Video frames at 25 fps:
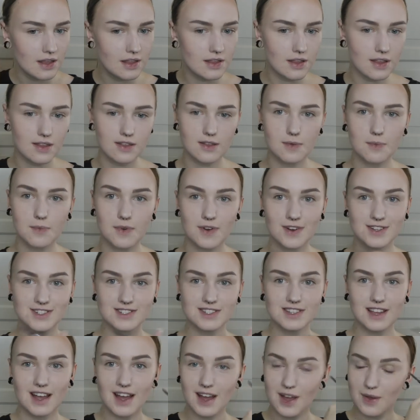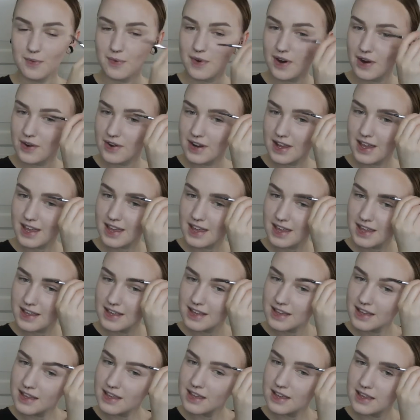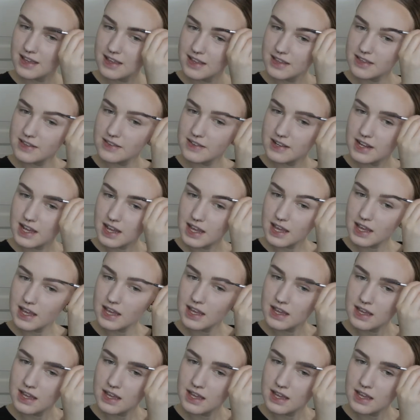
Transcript: not the best eyebrow day today.